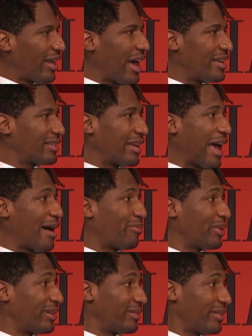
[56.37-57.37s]
hasn't
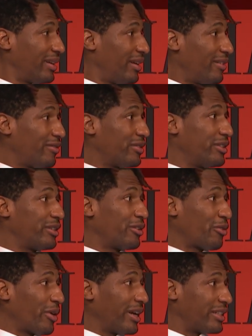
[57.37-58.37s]
happened for
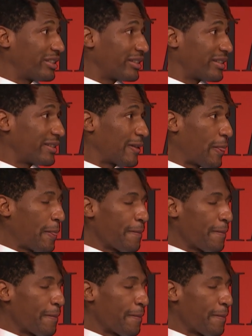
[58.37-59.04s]
generations.